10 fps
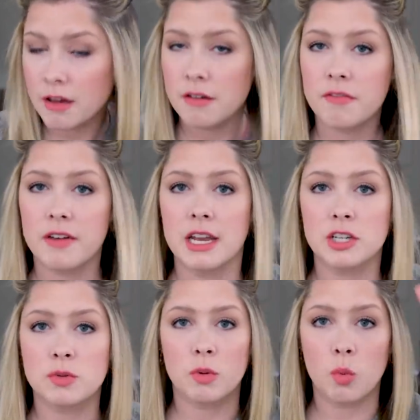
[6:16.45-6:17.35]

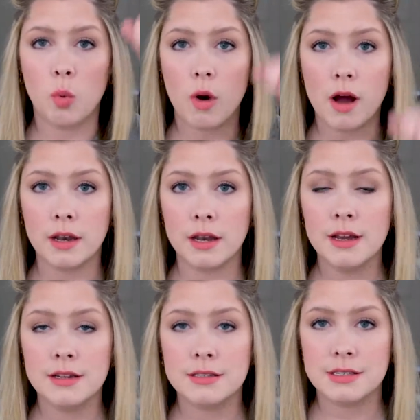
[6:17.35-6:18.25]
finish with one
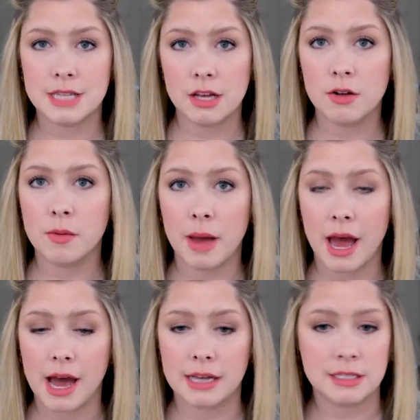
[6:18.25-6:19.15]
single
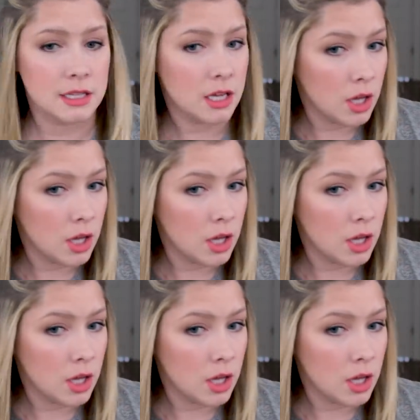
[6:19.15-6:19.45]
pass